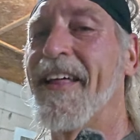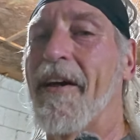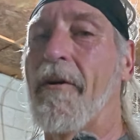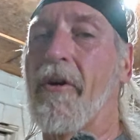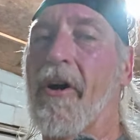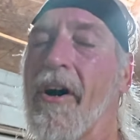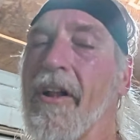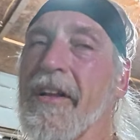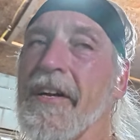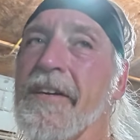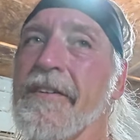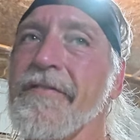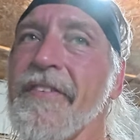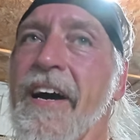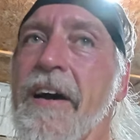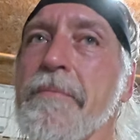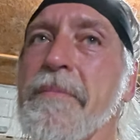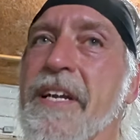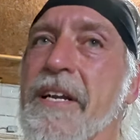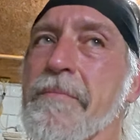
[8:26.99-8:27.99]
They were all under
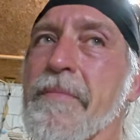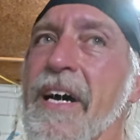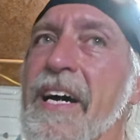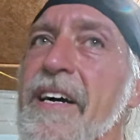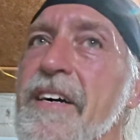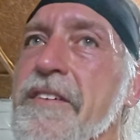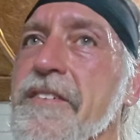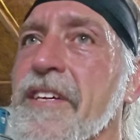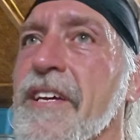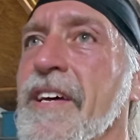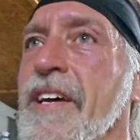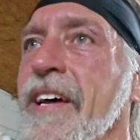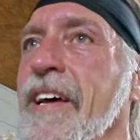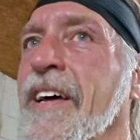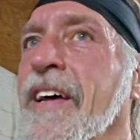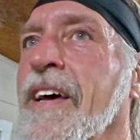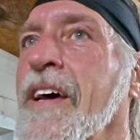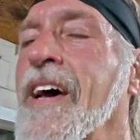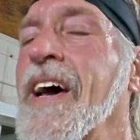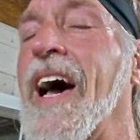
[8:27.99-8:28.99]
5-minute miles.
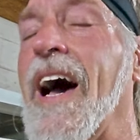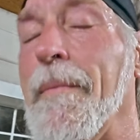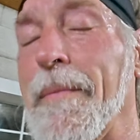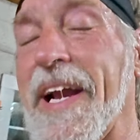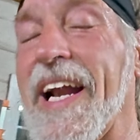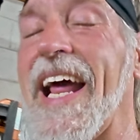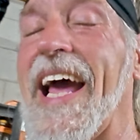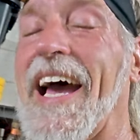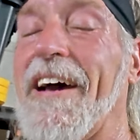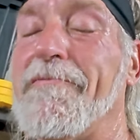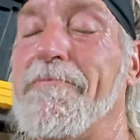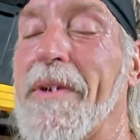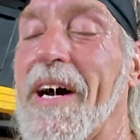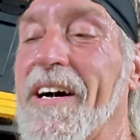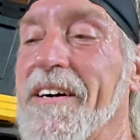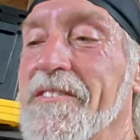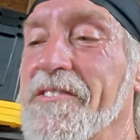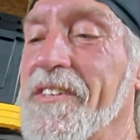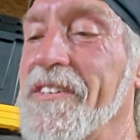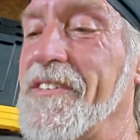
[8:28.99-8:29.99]
I mean, half
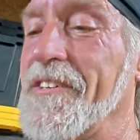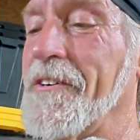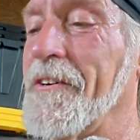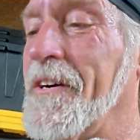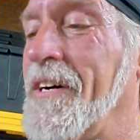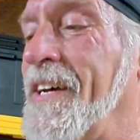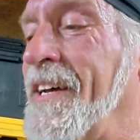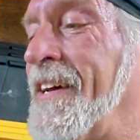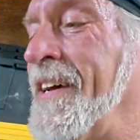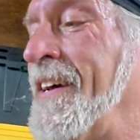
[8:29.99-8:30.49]
miles, so